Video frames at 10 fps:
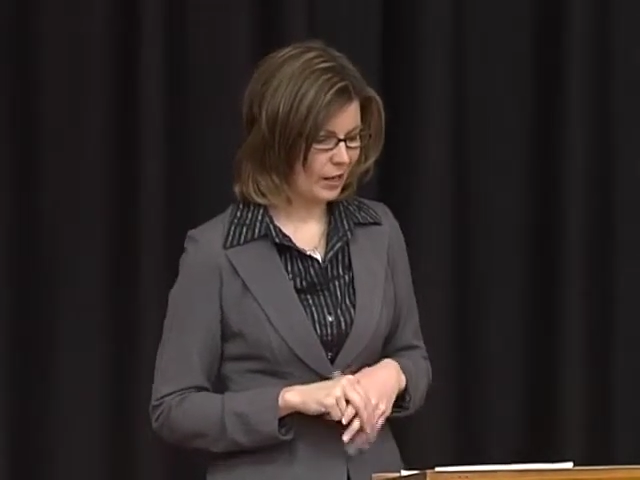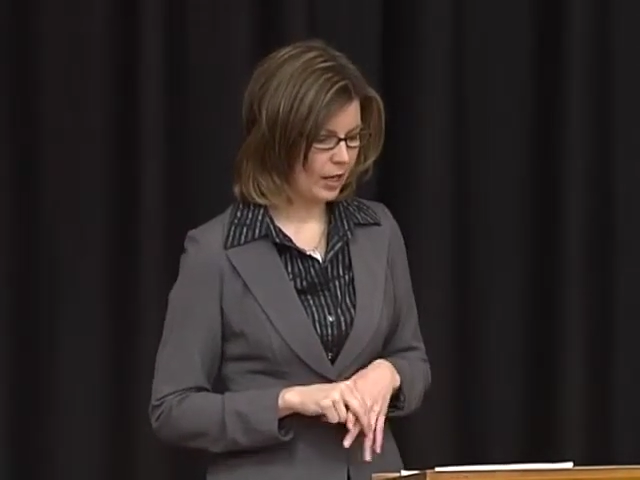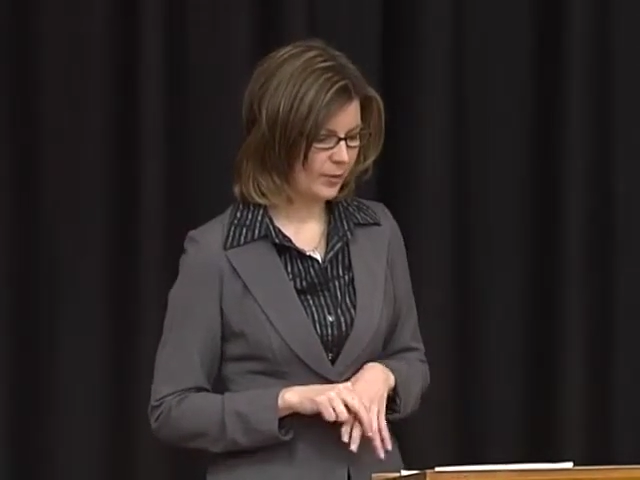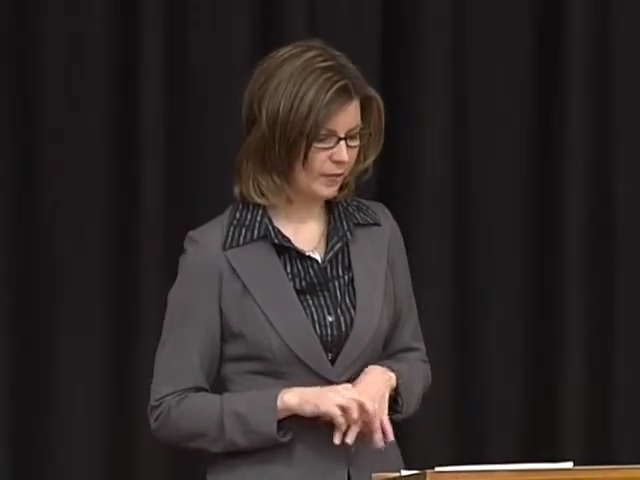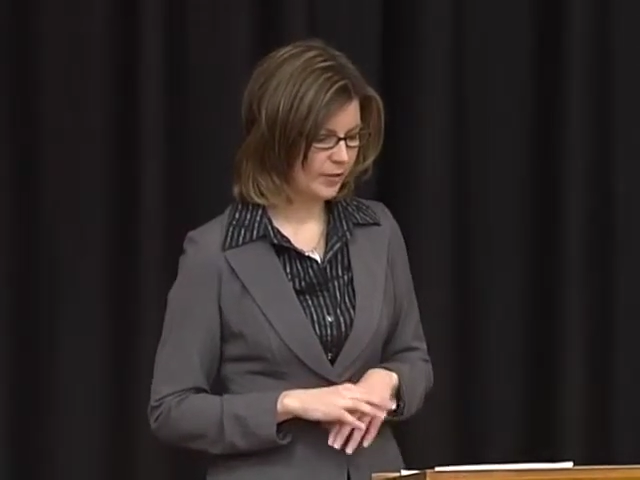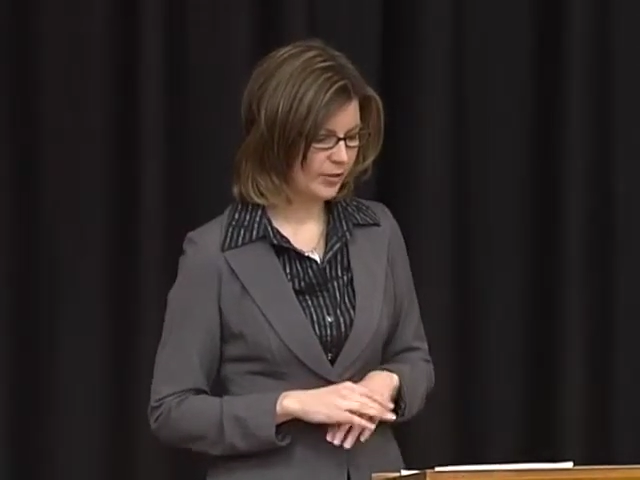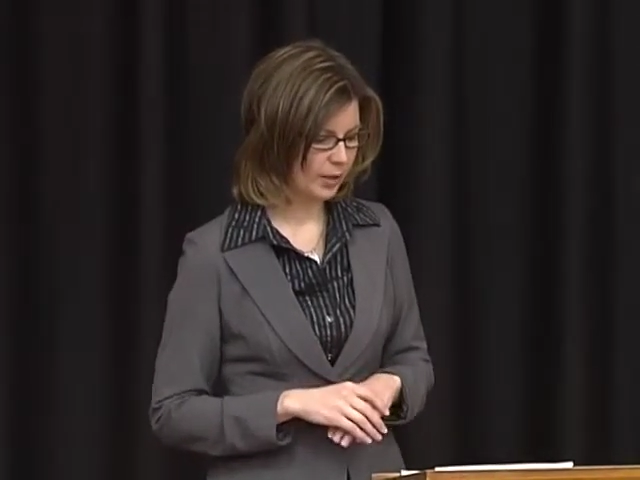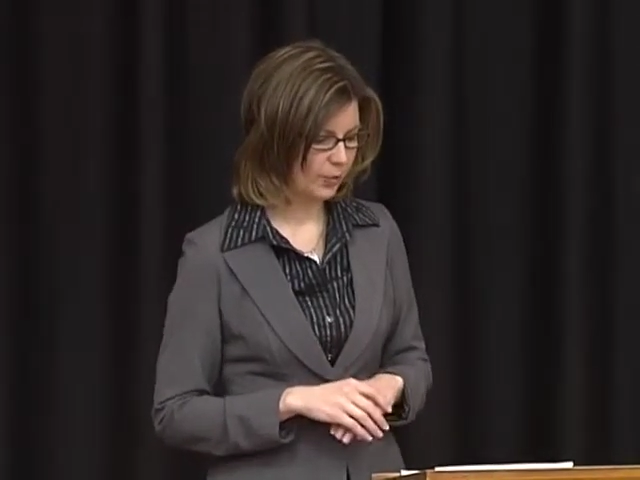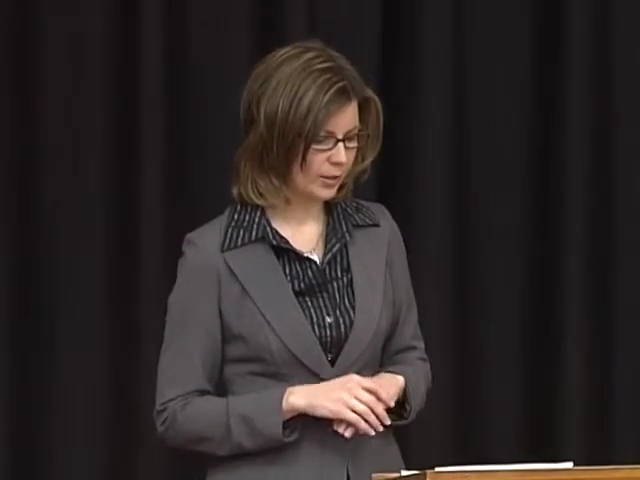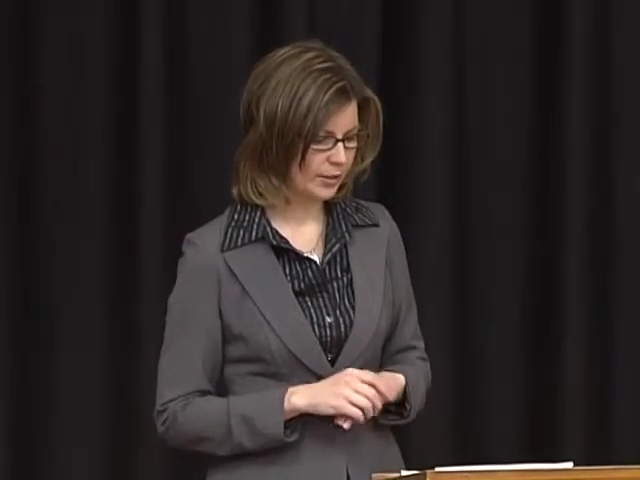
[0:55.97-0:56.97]
If for
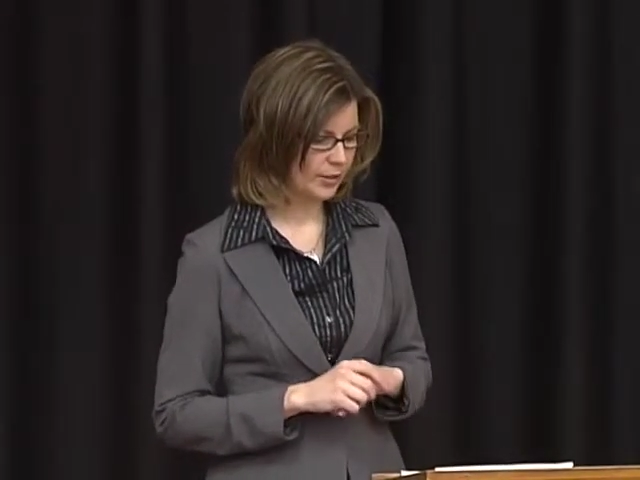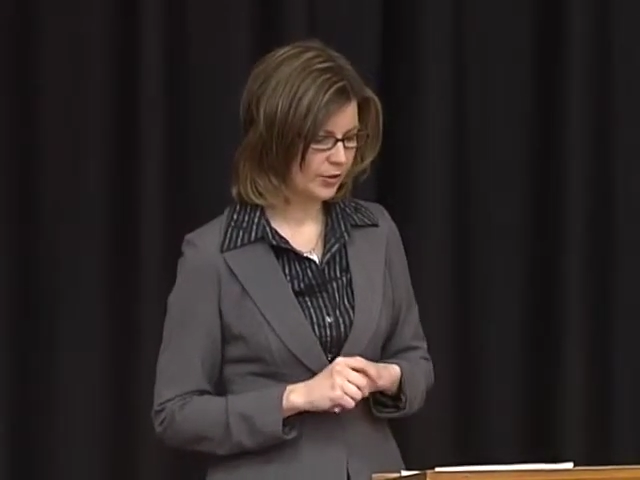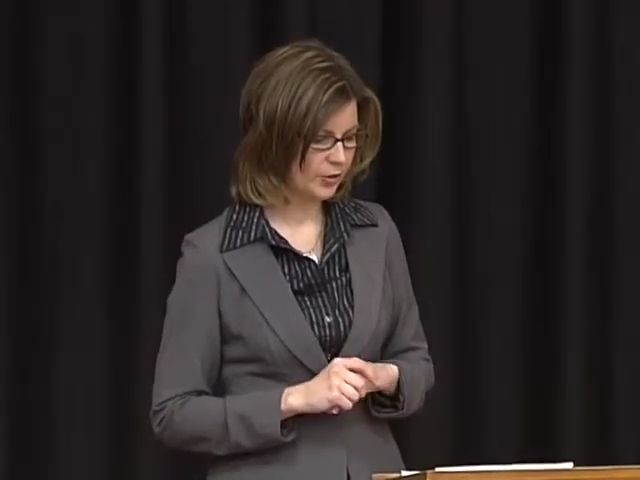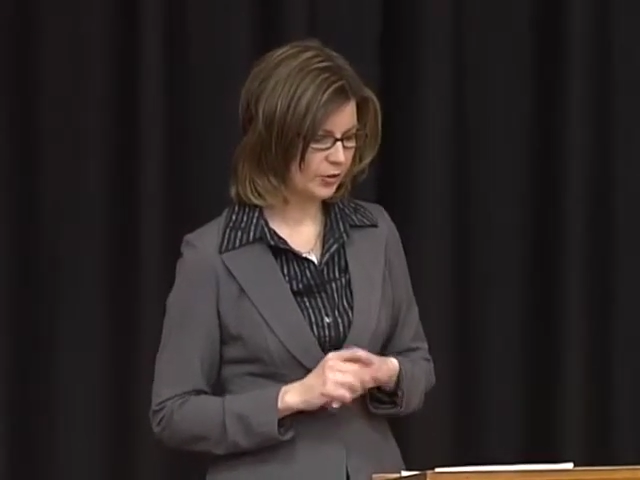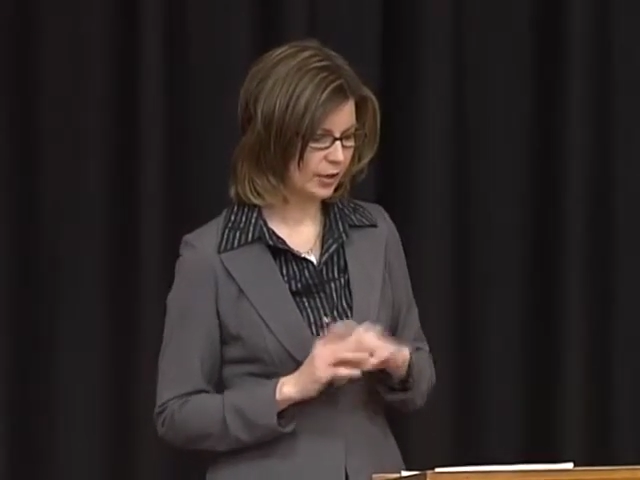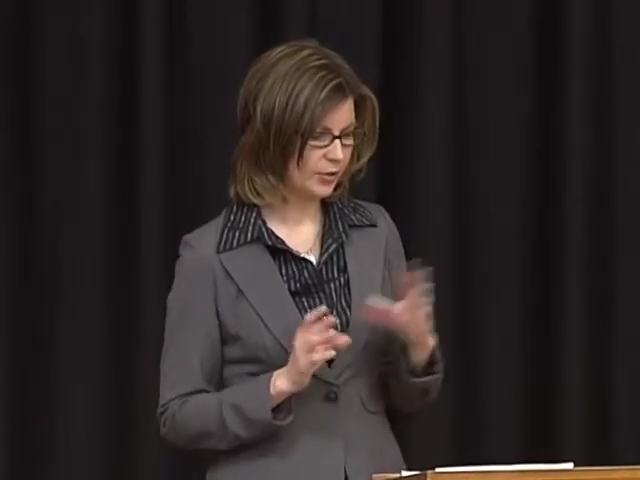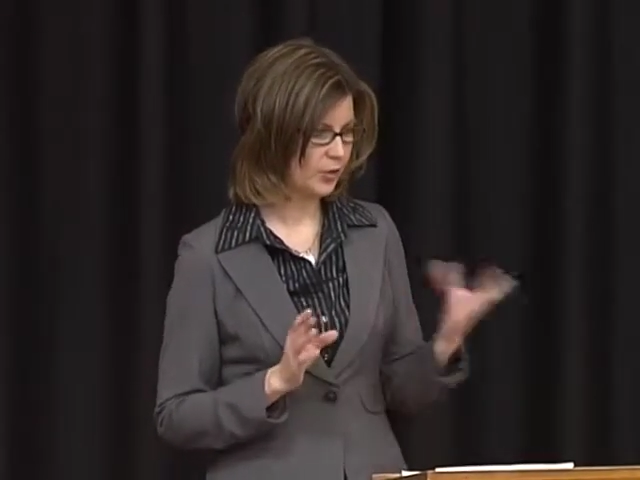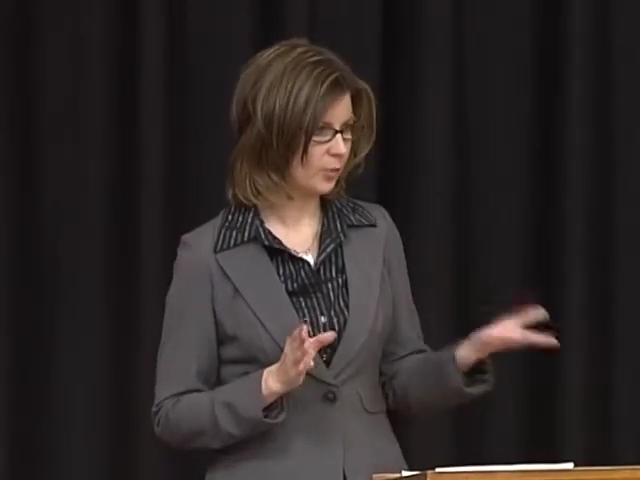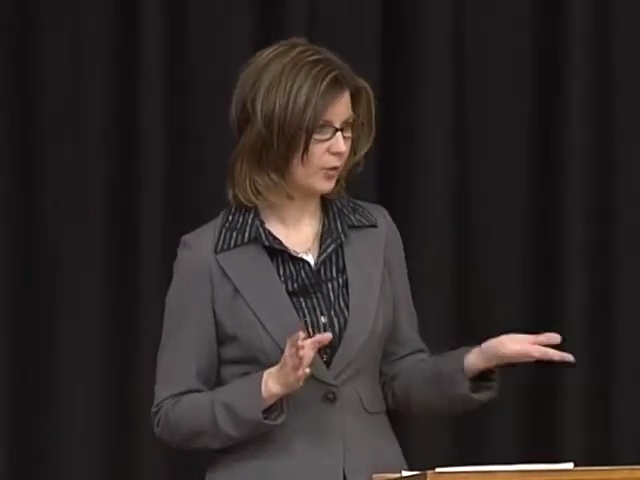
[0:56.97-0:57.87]
some reason a student gets too